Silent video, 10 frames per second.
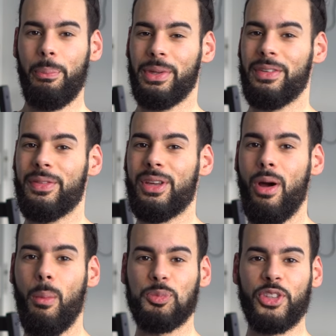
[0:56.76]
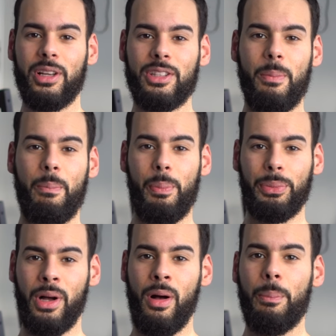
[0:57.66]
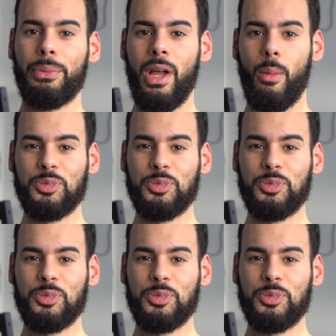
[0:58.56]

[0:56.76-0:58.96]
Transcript: If you're not a pump, no.